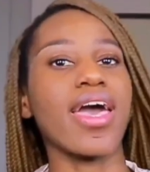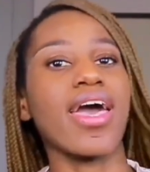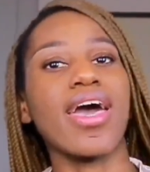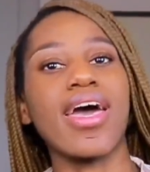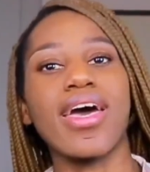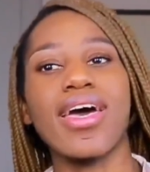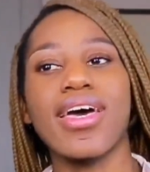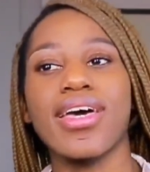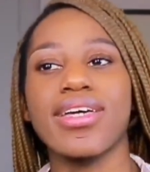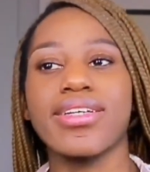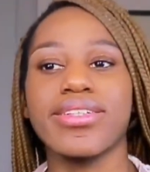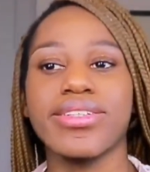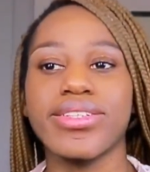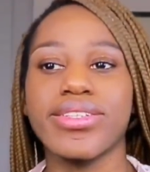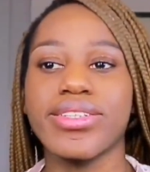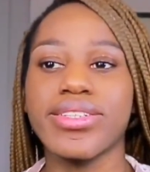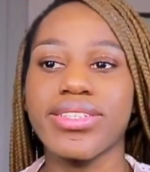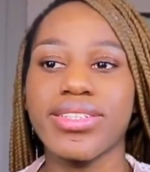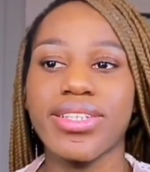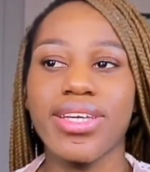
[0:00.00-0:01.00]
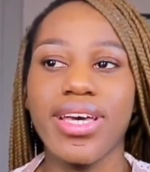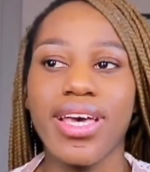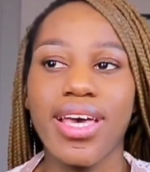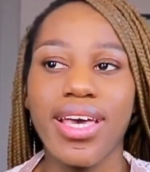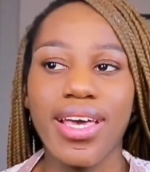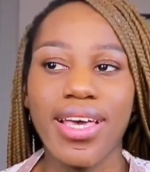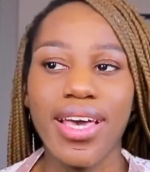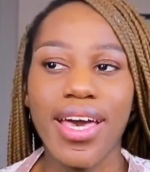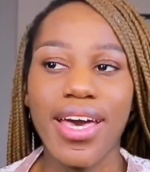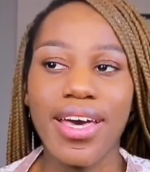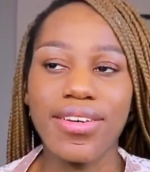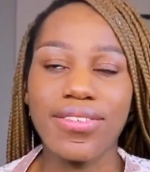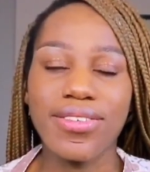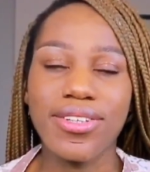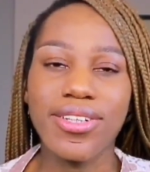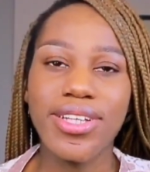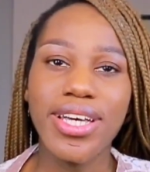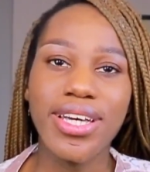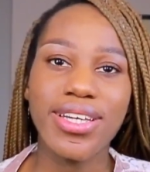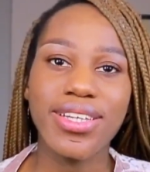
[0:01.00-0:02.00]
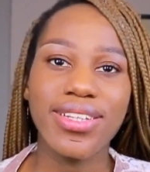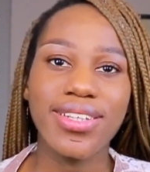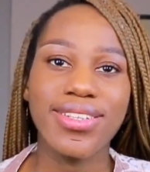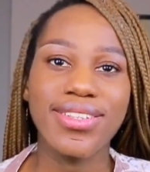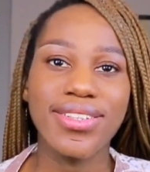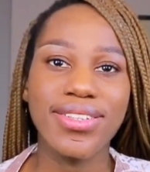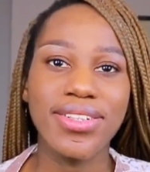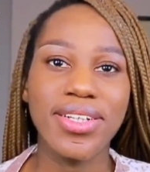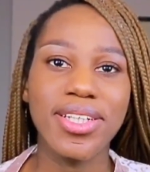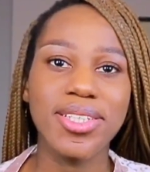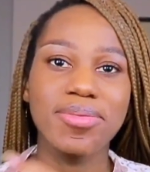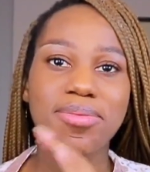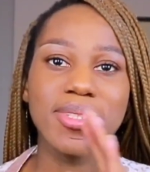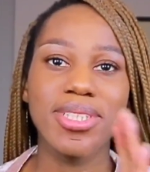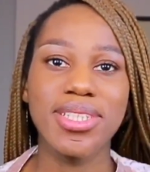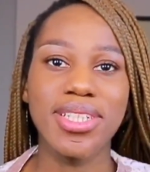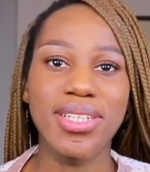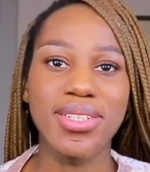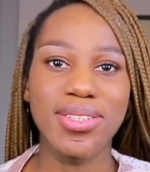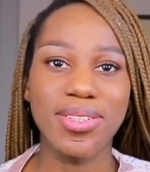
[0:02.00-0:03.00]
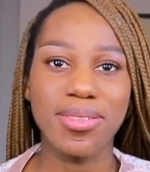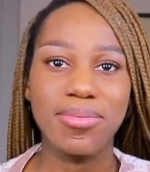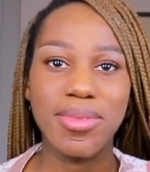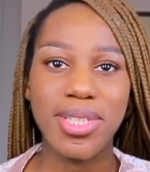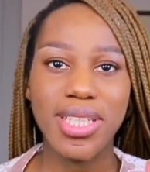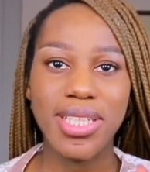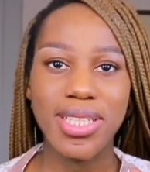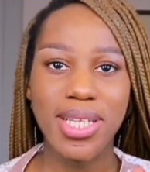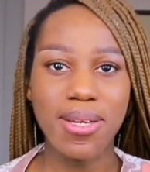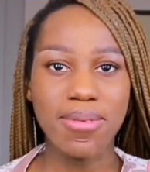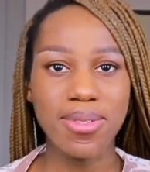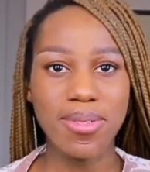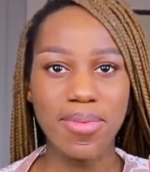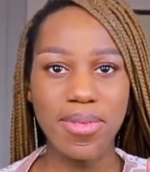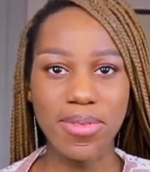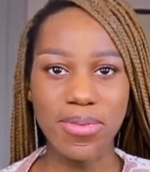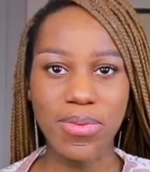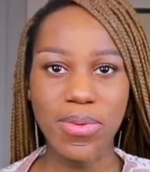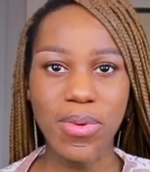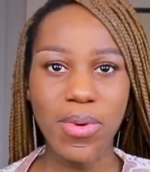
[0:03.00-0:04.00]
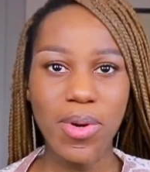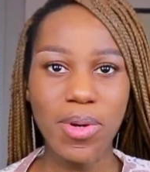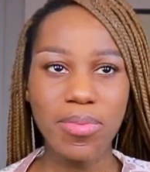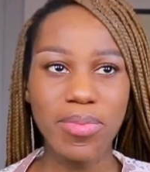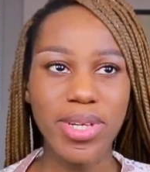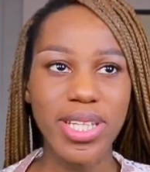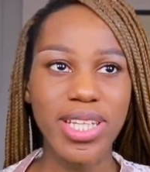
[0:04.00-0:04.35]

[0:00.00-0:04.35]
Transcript: And yeah, I feel like this look has been done so many times before,